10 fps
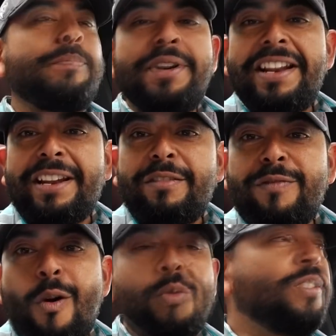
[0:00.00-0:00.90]
put it in
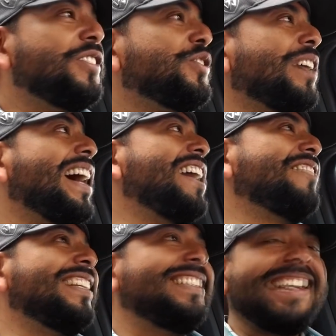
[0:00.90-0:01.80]
4-wheel drive
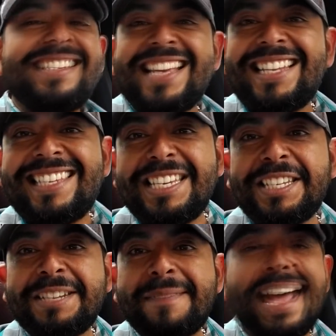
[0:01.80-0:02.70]
and test that
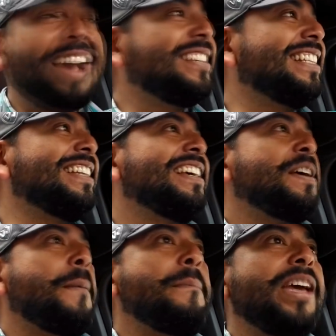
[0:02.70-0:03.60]
system out and
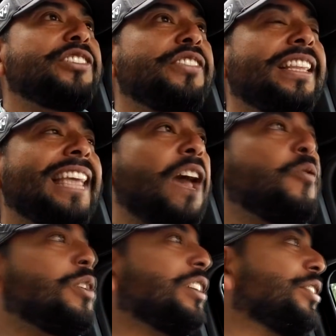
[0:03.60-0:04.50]
make sure that that works.